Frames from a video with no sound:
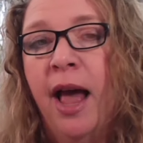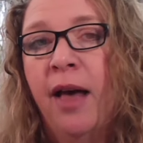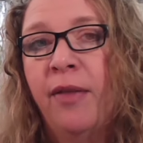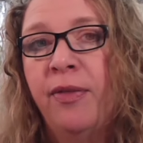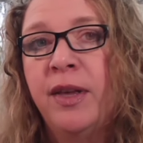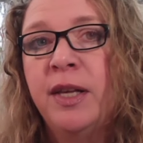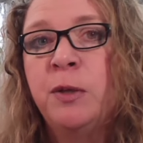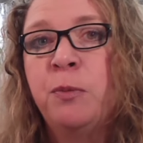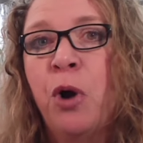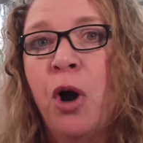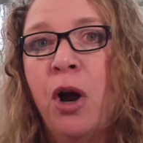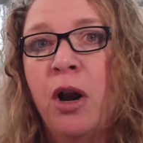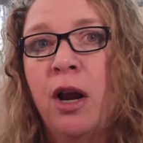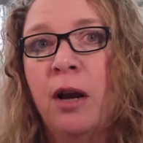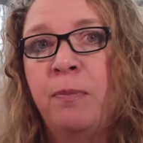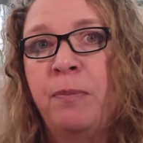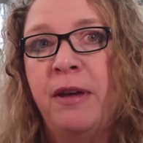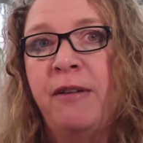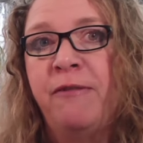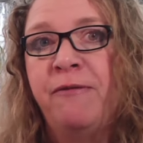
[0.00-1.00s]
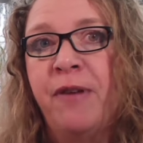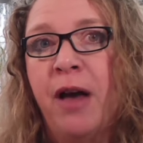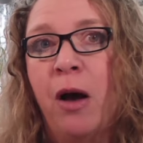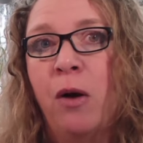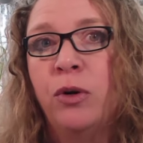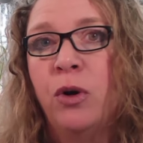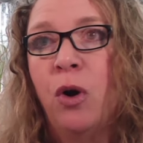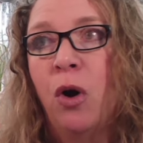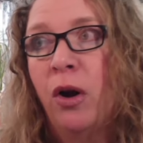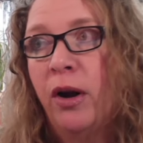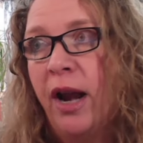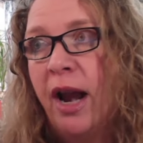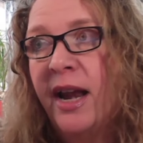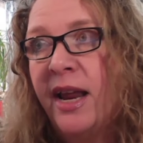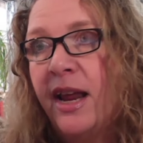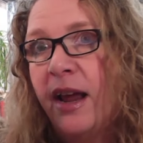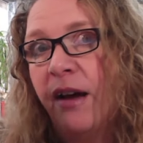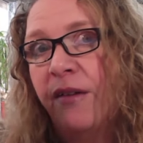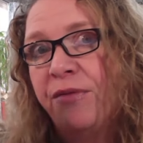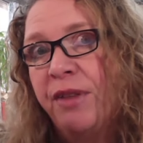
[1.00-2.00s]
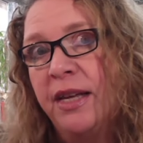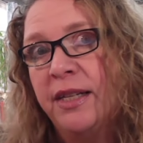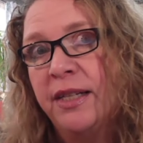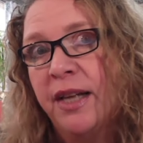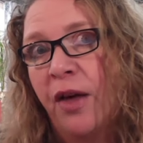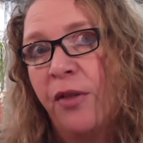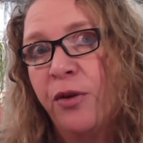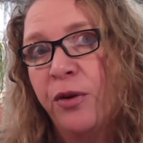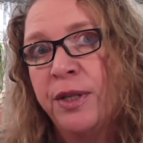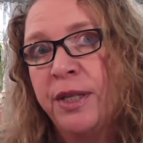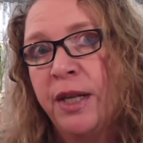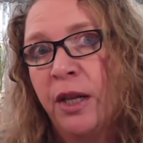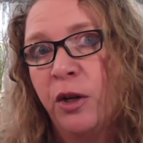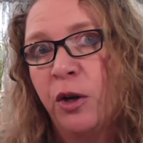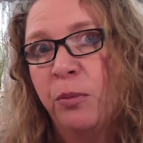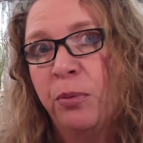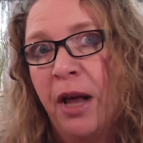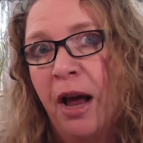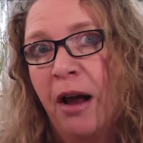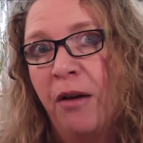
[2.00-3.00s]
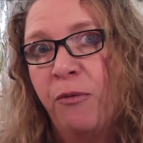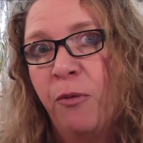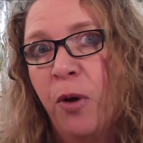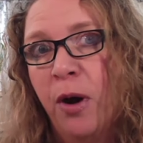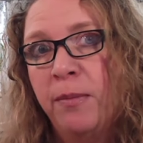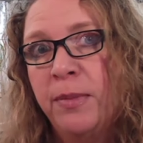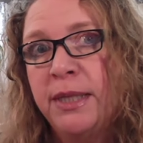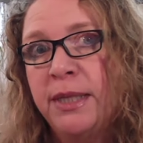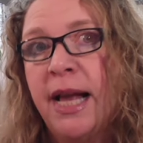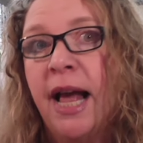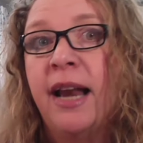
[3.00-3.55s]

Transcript: can this product be found on any of these other seller platforms?